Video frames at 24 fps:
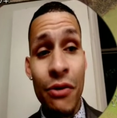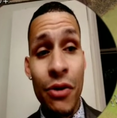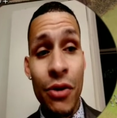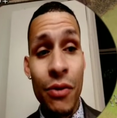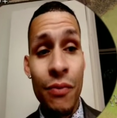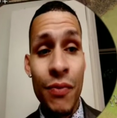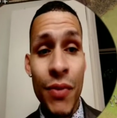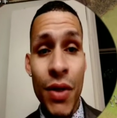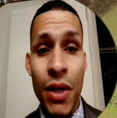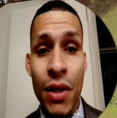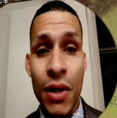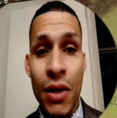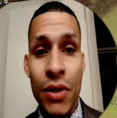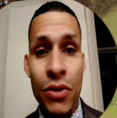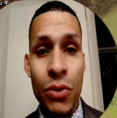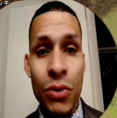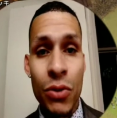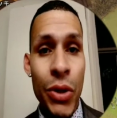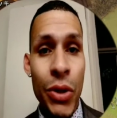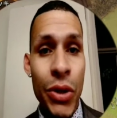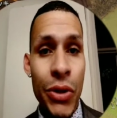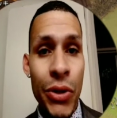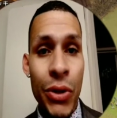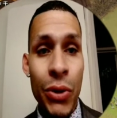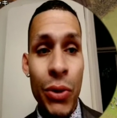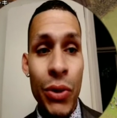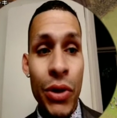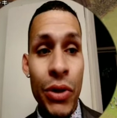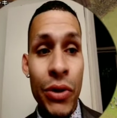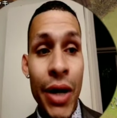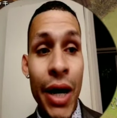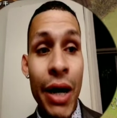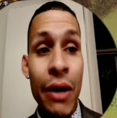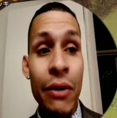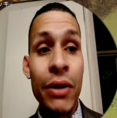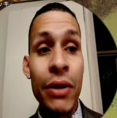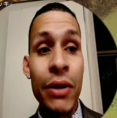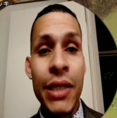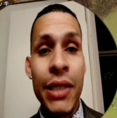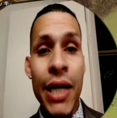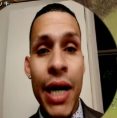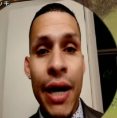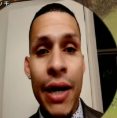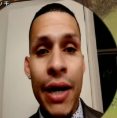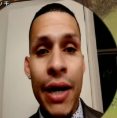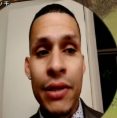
So when you're doing ground attacks,